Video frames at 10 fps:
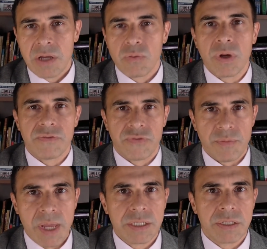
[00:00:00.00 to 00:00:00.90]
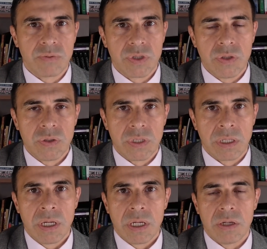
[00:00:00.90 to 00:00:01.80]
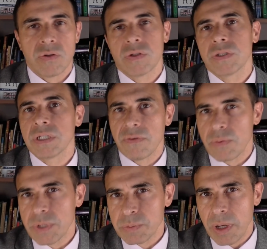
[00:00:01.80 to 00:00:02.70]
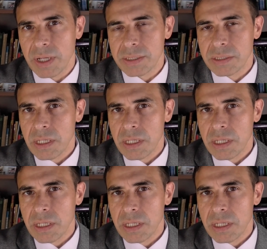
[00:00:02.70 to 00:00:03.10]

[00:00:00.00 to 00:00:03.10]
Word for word: what information it was using in order to give a response.